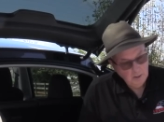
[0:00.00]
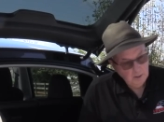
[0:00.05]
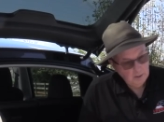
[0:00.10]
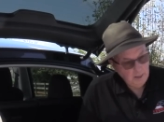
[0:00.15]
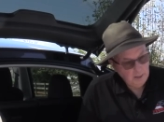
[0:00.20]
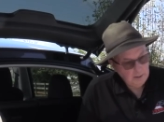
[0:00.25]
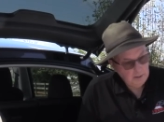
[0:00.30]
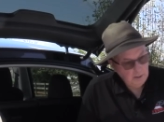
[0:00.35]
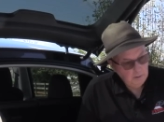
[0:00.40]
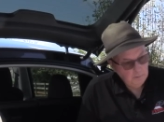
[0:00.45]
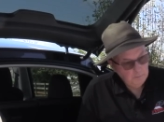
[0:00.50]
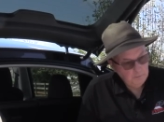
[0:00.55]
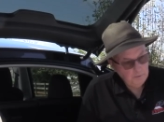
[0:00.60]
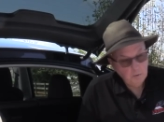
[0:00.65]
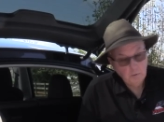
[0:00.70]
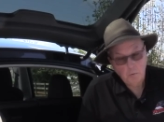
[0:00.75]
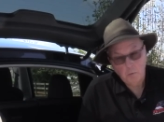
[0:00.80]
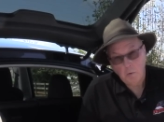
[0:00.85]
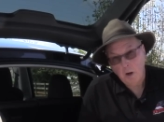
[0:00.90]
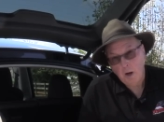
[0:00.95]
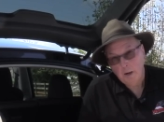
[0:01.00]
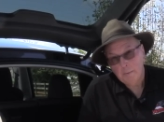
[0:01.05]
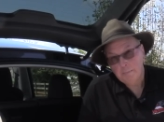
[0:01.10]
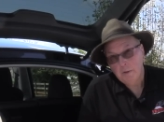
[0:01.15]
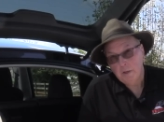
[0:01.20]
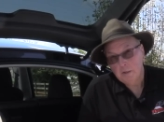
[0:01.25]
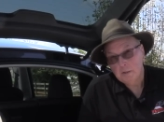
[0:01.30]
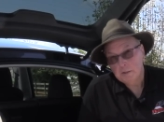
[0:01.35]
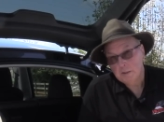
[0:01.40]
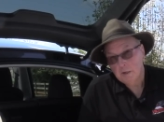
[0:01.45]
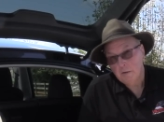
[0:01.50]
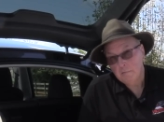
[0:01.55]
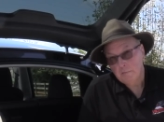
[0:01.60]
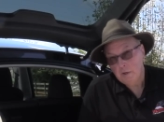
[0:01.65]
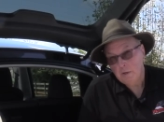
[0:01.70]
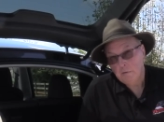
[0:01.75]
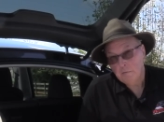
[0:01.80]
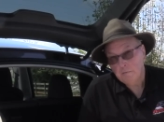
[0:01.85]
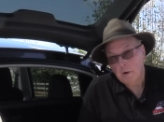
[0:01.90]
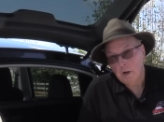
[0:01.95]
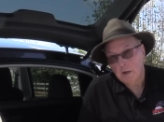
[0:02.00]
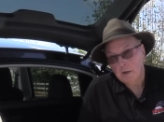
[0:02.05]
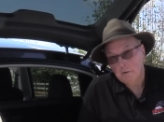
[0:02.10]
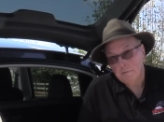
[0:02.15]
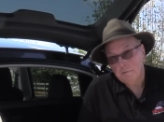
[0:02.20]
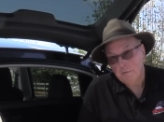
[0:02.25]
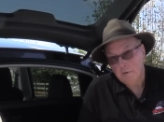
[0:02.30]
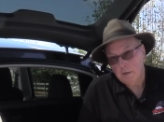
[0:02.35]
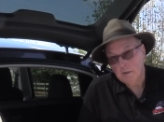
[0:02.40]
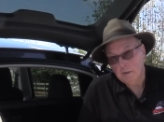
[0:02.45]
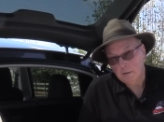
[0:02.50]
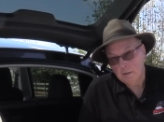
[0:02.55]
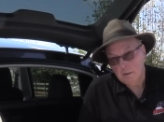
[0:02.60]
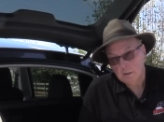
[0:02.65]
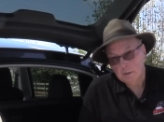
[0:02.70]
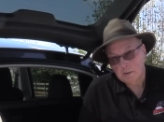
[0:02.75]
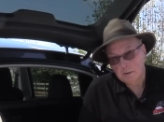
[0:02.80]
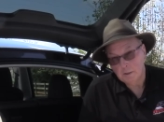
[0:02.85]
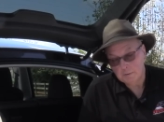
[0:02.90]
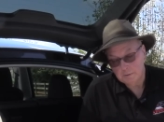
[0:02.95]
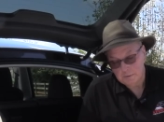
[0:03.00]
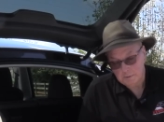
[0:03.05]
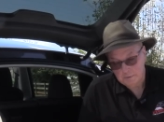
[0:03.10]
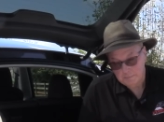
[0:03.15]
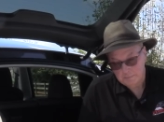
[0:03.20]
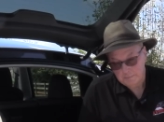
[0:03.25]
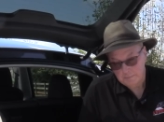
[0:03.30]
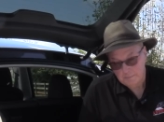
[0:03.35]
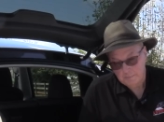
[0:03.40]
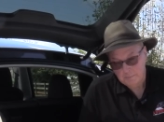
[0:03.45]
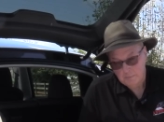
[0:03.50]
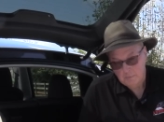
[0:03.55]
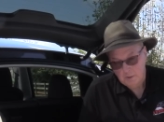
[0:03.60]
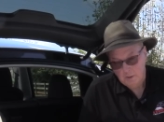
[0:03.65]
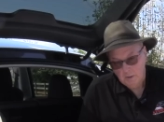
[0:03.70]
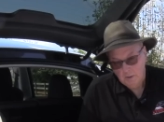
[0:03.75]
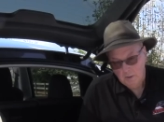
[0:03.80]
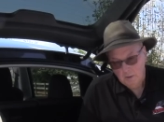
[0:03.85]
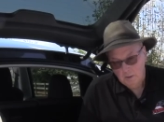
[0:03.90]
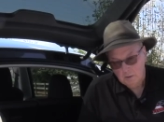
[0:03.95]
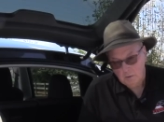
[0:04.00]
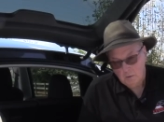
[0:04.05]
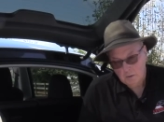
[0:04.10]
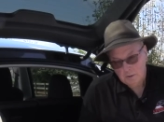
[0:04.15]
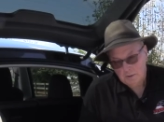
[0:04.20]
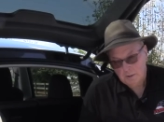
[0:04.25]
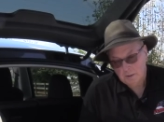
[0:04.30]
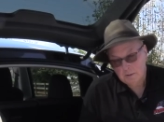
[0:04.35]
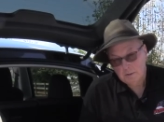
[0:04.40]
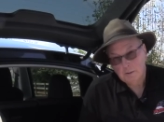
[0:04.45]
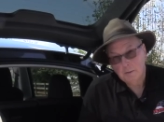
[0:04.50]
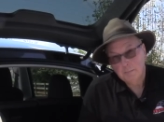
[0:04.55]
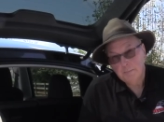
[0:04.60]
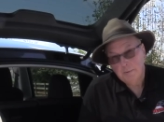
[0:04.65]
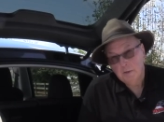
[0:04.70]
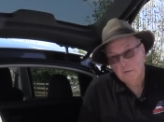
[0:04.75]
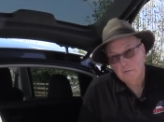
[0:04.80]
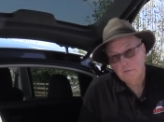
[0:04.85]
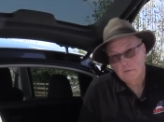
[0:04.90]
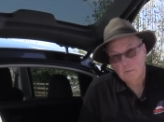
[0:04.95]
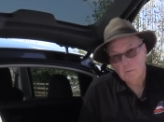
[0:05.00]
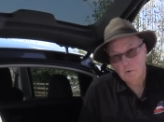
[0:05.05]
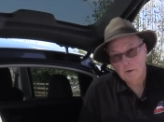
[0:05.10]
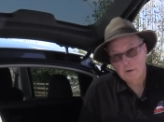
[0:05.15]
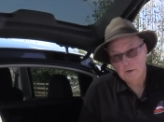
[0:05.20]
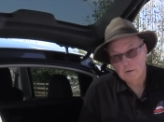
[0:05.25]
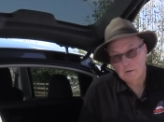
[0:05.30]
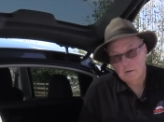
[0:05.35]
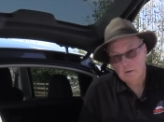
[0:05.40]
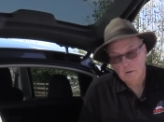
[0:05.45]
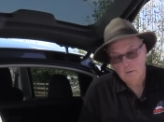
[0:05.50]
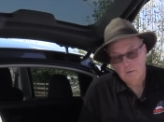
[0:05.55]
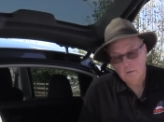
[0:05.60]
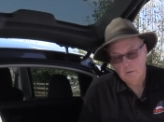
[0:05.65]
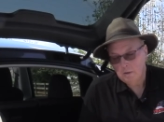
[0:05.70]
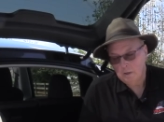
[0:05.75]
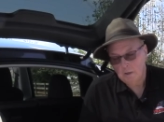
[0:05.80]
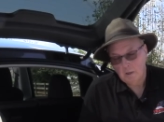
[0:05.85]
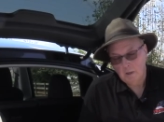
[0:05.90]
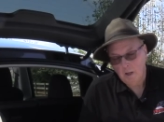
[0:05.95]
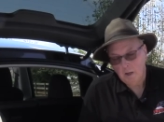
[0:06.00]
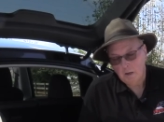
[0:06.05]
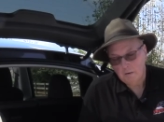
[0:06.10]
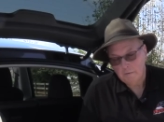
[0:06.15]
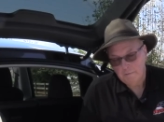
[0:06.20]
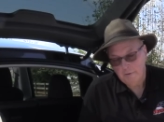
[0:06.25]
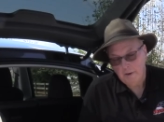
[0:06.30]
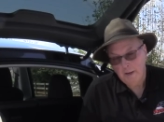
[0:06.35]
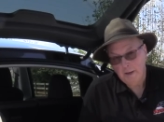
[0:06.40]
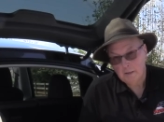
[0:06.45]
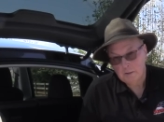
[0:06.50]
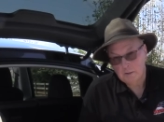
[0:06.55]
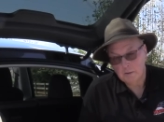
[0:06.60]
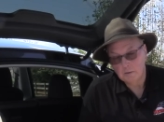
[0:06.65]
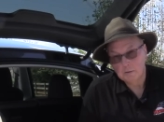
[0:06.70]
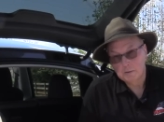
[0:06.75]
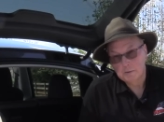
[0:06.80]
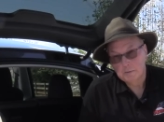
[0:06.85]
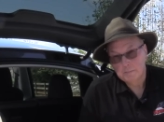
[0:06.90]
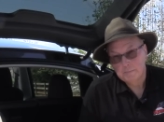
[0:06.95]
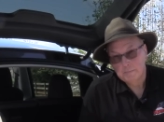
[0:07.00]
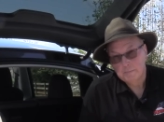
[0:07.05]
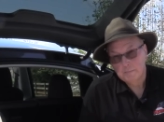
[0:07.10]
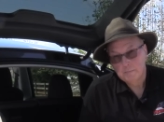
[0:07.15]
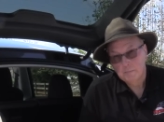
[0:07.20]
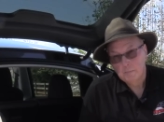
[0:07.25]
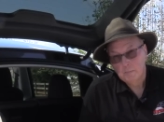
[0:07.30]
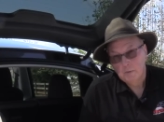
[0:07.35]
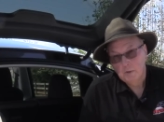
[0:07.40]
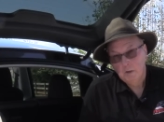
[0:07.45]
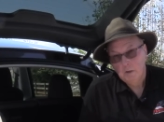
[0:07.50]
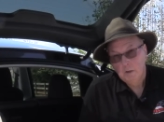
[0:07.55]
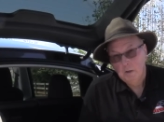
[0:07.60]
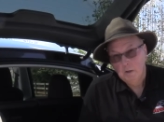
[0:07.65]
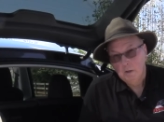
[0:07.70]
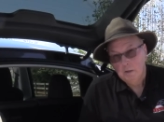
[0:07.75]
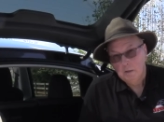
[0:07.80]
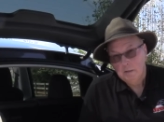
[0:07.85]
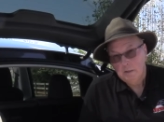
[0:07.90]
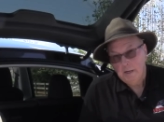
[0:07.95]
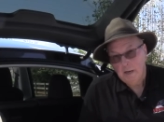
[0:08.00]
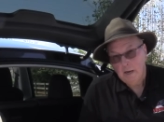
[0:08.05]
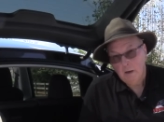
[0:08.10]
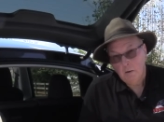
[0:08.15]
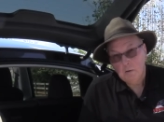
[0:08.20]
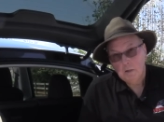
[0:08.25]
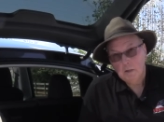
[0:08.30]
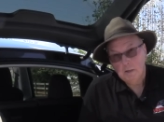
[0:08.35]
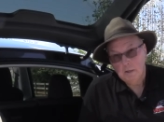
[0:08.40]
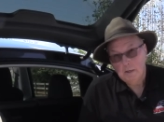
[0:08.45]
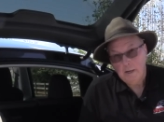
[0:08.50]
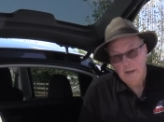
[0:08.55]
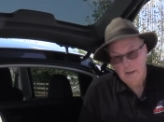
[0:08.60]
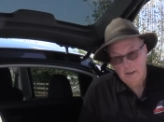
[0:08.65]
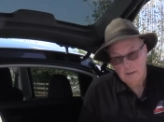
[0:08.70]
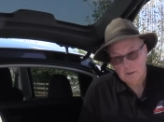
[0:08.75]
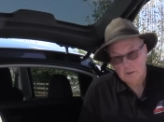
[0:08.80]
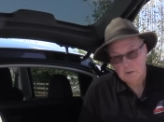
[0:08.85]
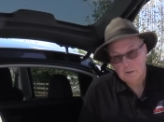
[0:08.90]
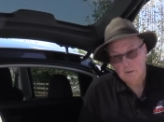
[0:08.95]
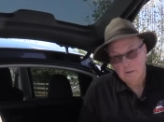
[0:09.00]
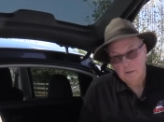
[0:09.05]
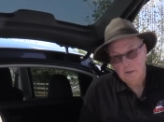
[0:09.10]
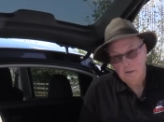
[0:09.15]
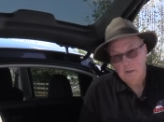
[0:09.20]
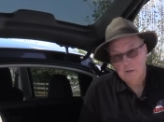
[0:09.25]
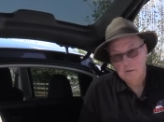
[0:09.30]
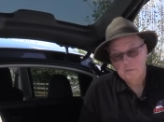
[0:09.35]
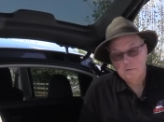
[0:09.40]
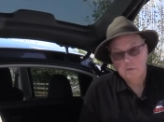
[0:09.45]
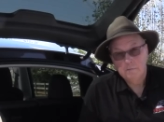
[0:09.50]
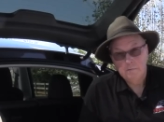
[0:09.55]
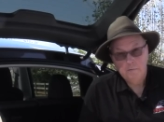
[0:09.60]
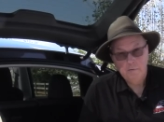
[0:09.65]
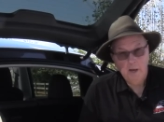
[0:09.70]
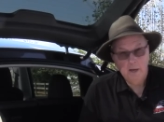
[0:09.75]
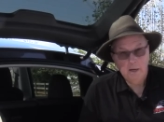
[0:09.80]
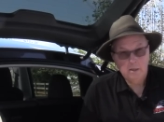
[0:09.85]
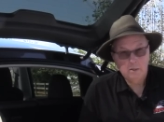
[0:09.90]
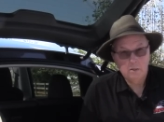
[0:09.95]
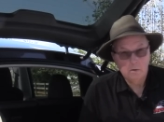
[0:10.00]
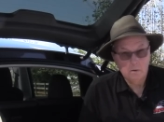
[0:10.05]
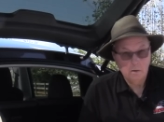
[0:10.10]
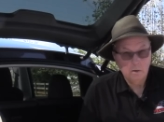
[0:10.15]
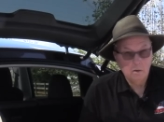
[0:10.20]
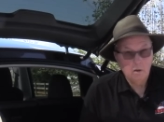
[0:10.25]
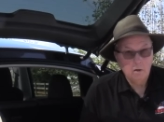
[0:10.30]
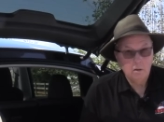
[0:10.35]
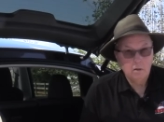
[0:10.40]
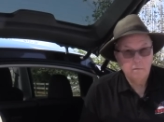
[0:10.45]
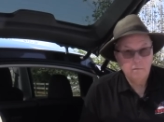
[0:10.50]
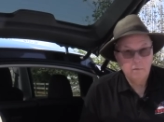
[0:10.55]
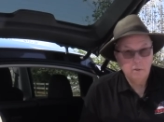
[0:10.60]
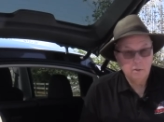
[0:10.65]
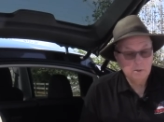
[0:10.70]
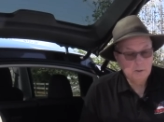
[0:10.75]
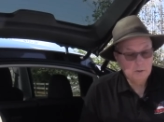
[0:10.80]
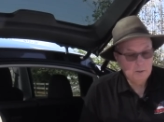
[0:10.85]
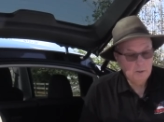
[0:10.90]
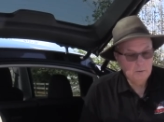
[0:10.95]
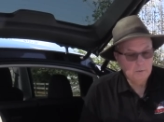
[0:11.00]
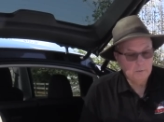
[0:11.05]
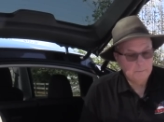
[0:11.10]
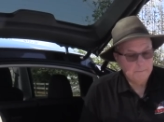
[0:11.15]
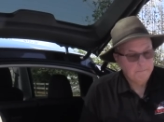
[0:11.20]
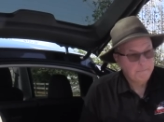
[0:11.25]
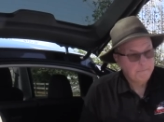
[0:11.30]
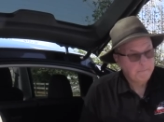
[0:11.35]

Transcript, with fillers: that gives you a whopping 75 feet of distance. Of course, this depends on where you're going and a lot of factors. The outlet actually is a factor in all of this too.